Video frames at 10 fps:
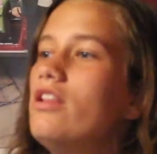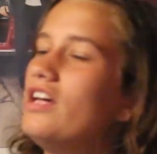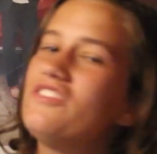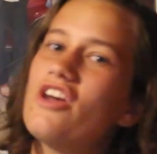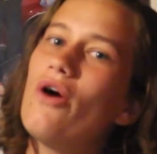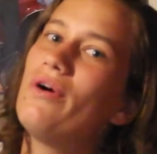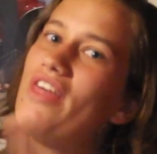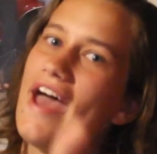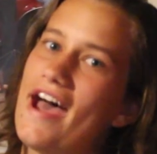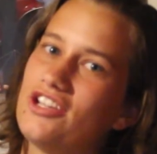Let's go with
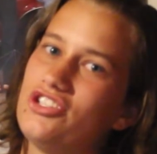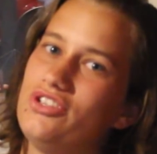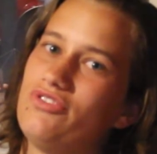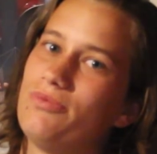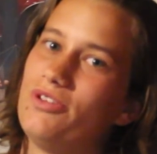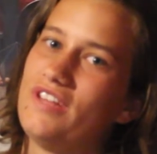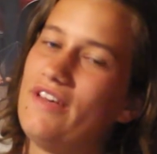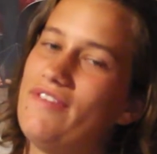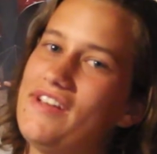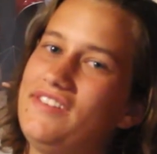Ashley from
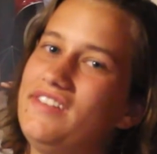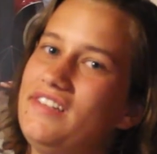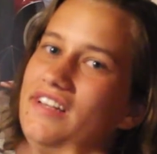Multifaceted